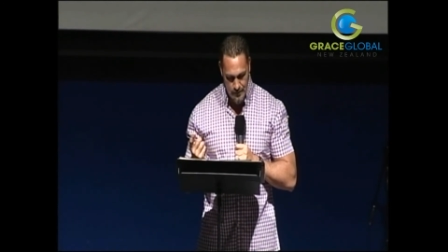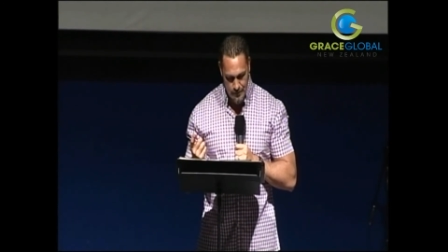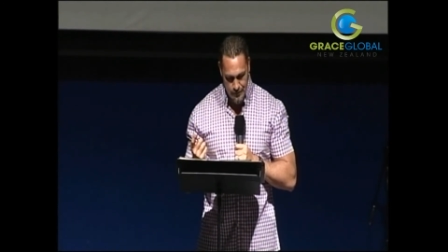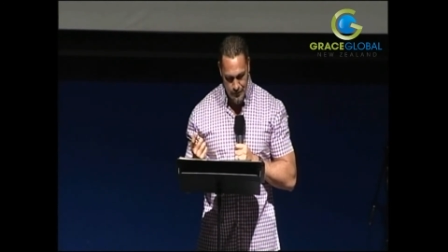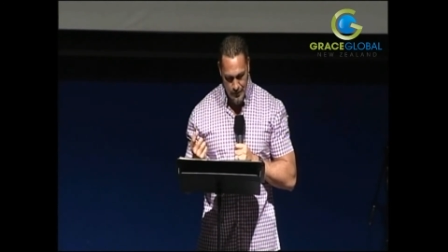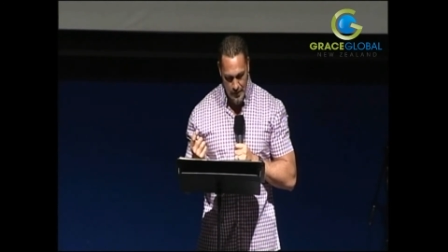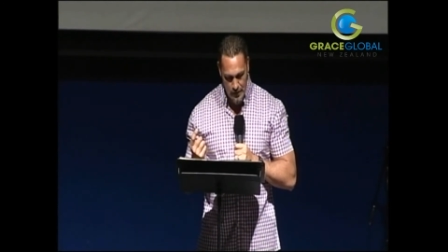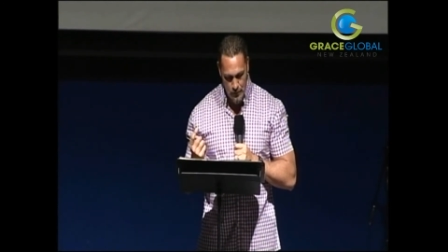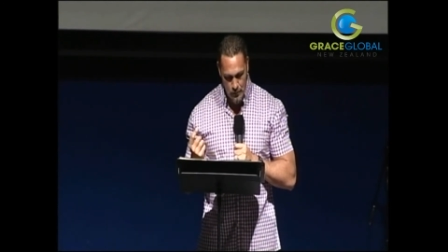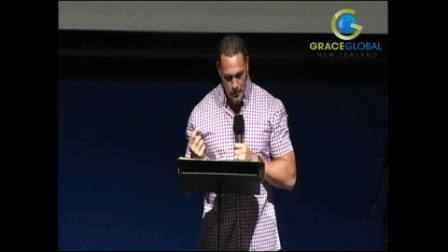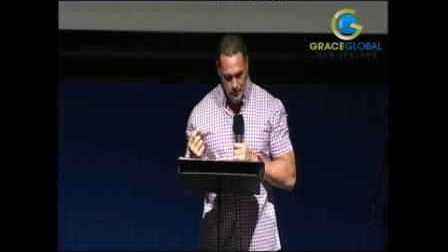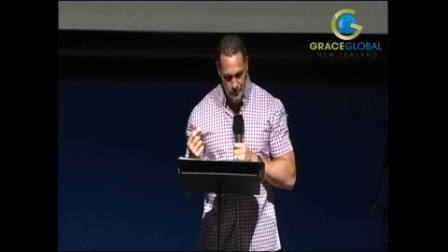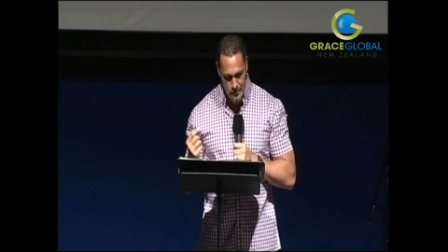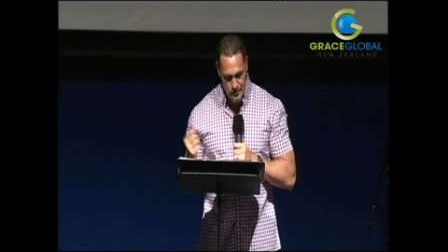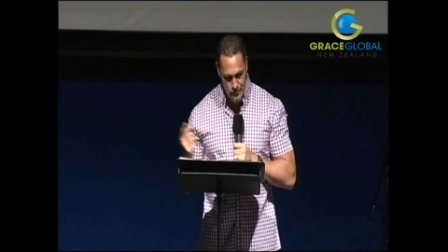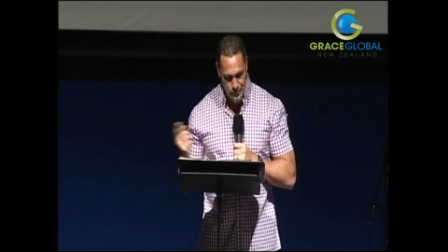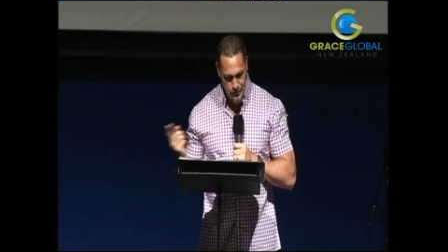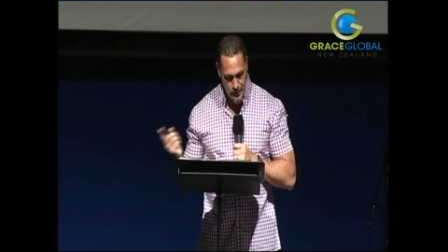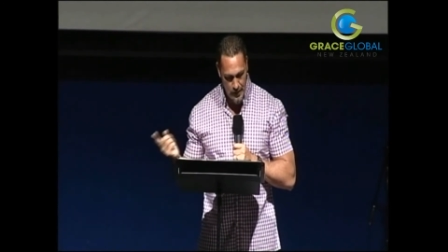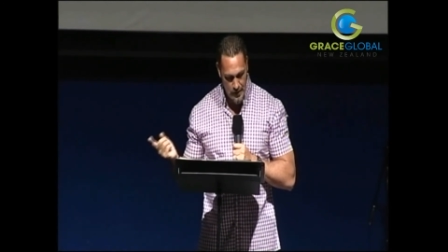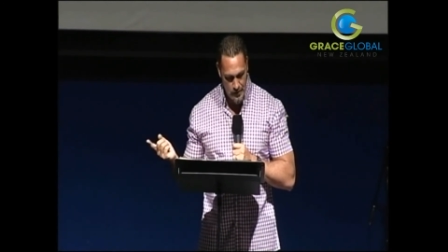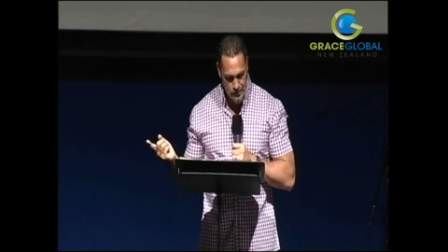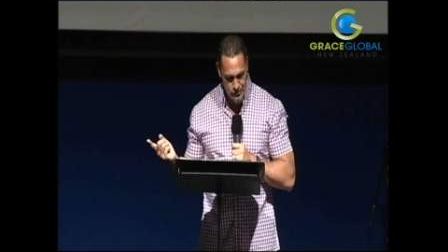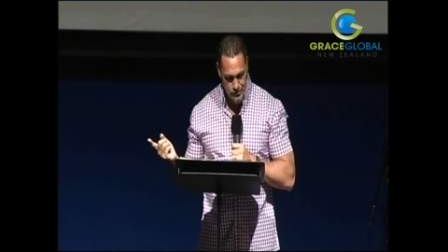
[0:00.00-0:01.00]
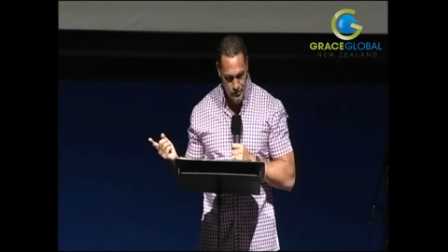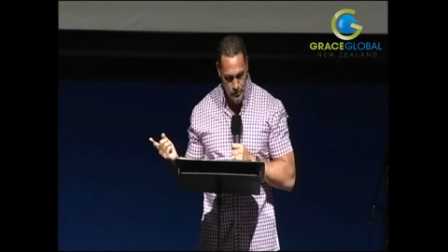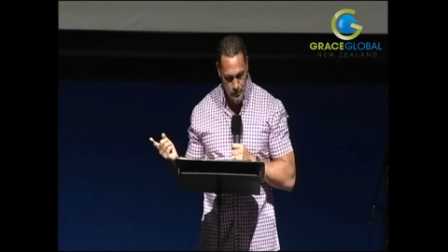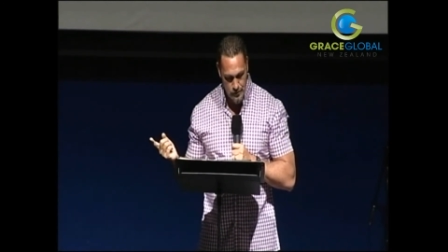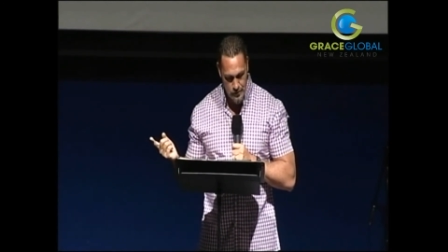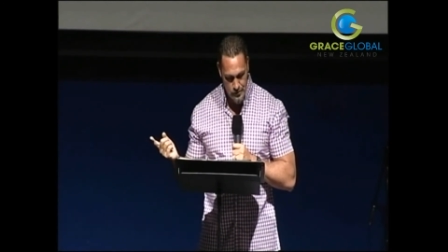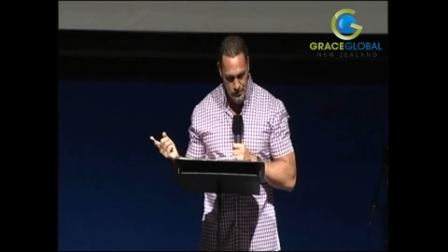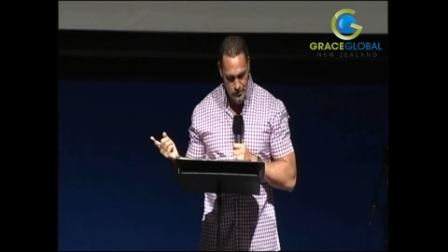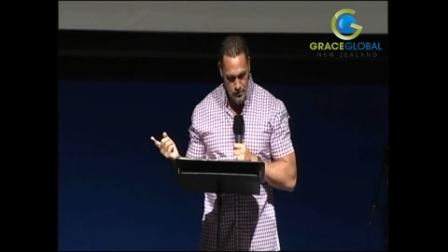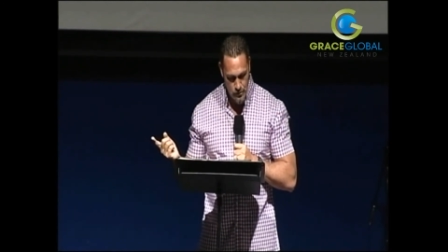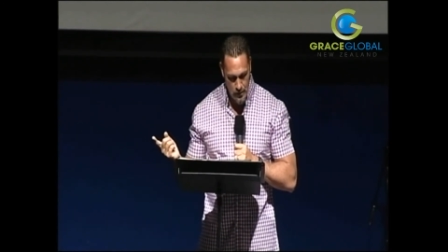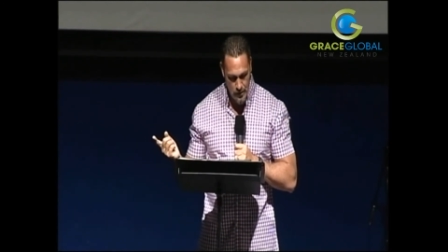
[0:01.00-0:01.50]
found one of his fellow
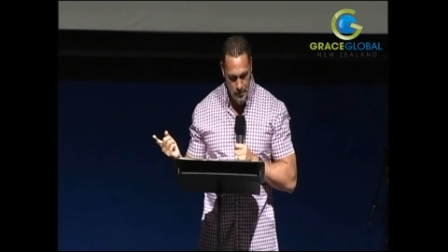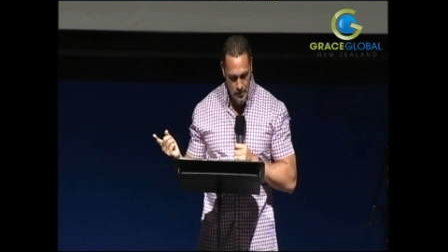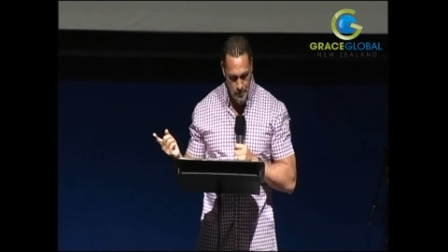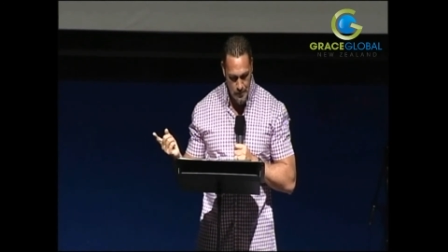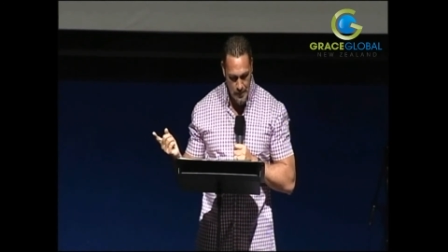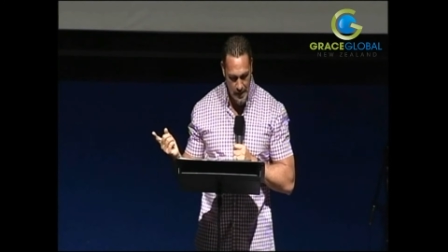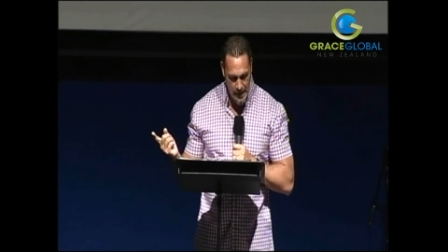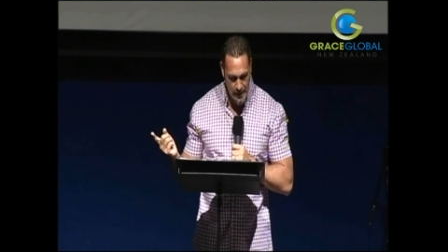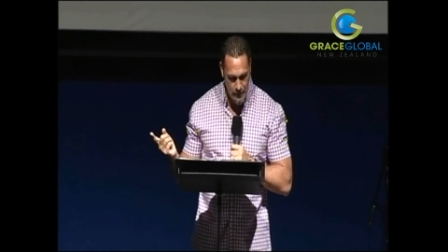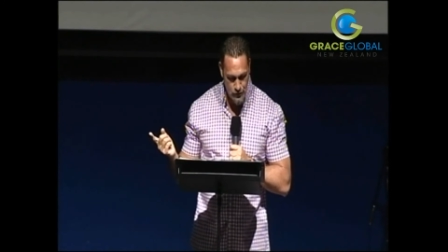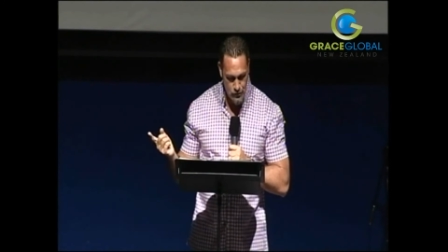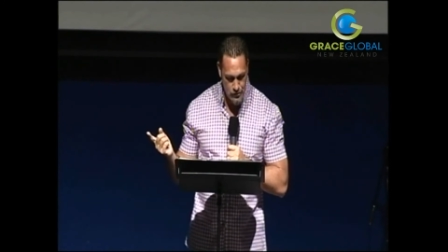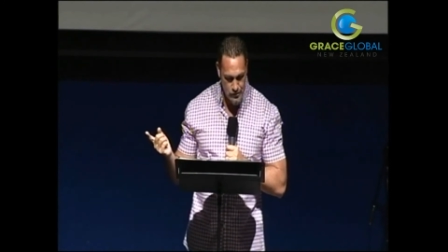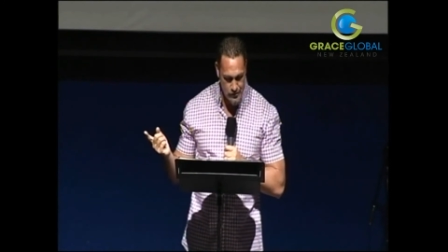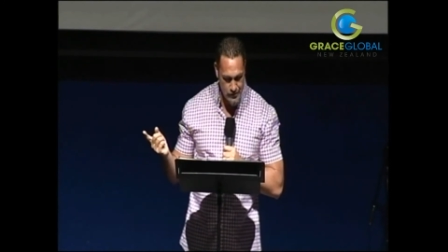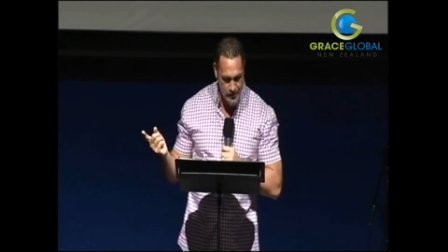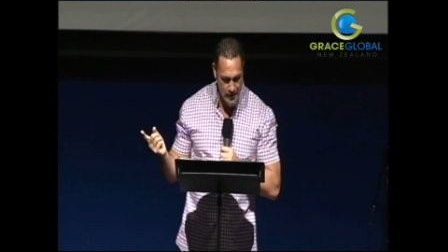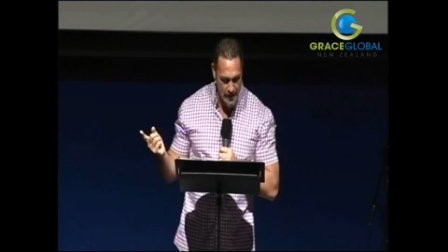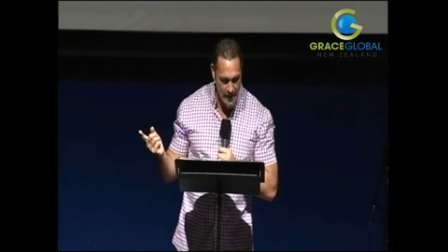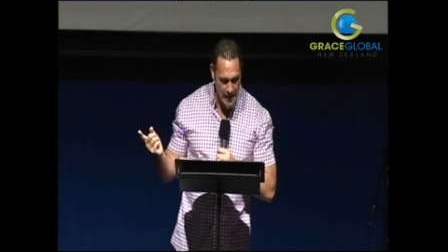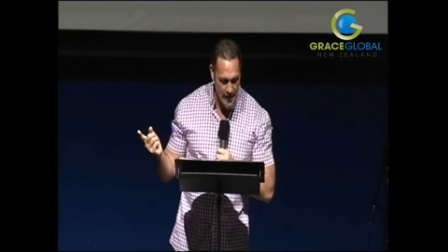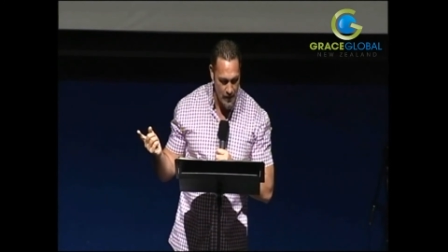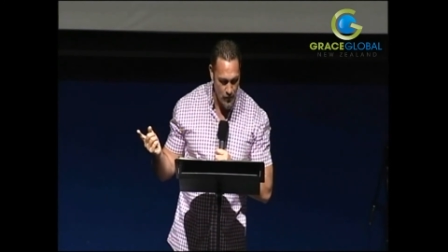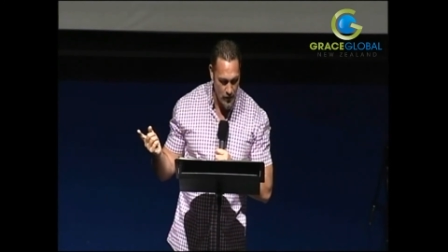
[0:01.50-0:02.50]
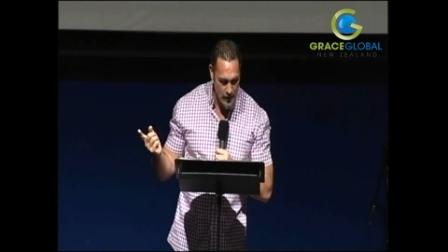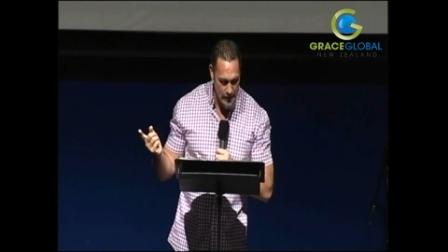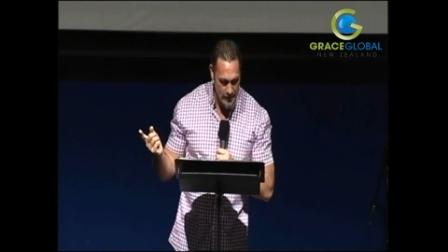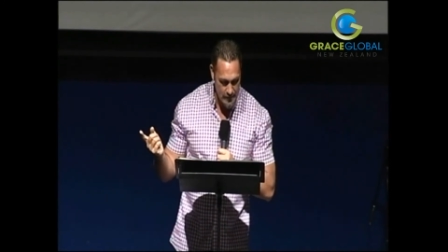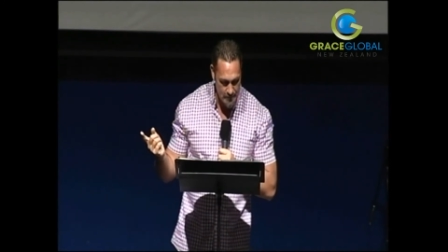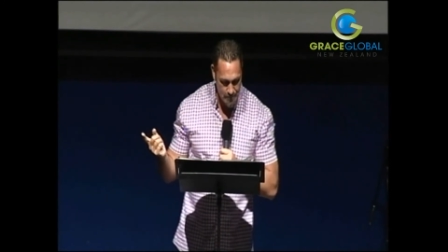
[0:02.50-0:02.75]
servants who owed him a hundred denarii,